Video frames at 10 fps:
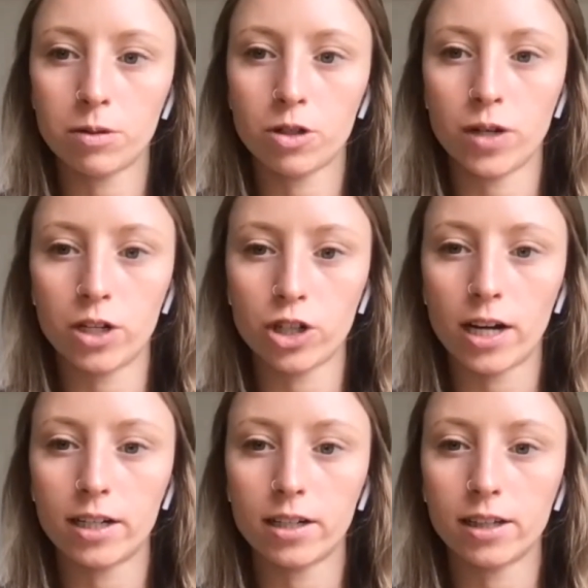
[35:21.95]
between
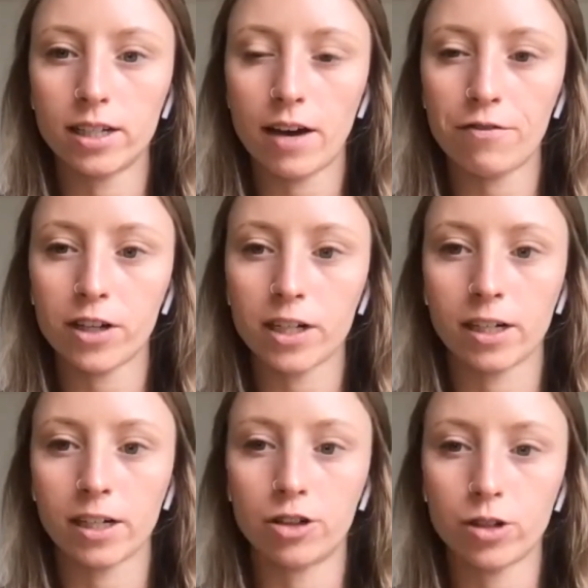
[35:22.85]
China and these African
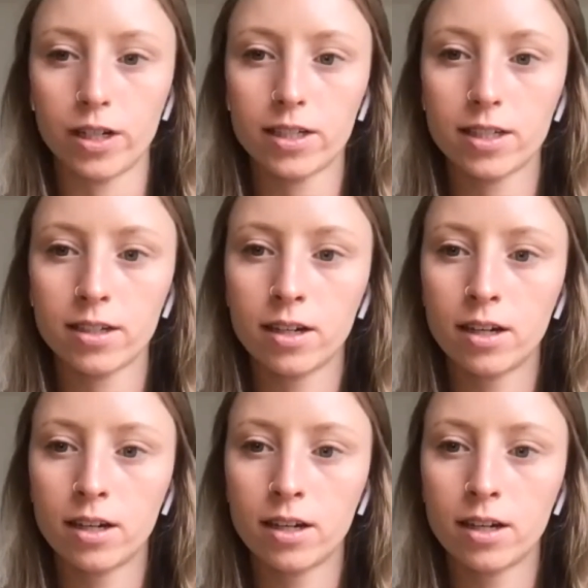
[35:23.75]
countries?